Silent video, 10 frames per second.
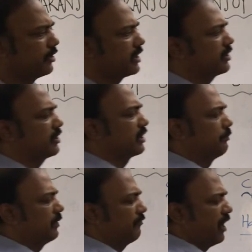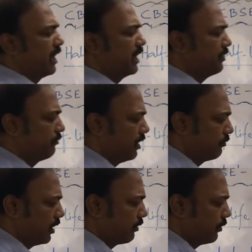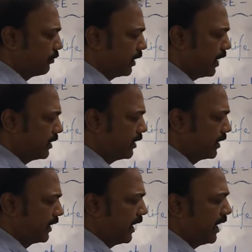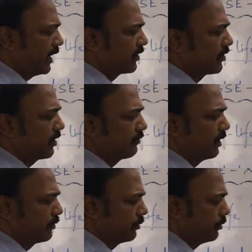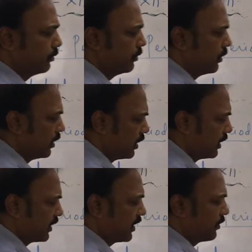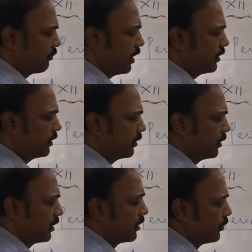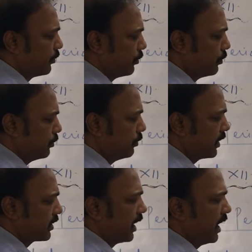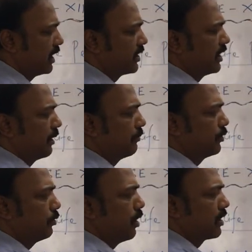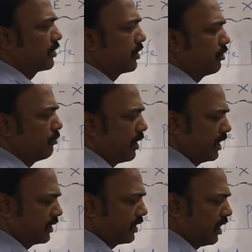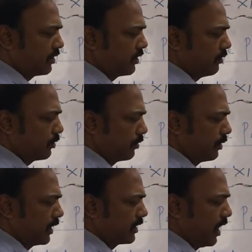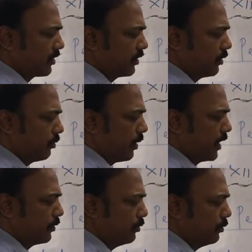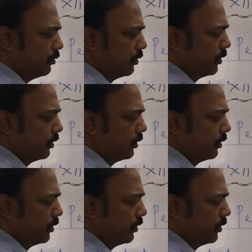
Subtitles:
just simplify it, what we are going to get? K is equal to, this is what? 2 is the LCM, 2R0 minus R0, so that is R0 by 2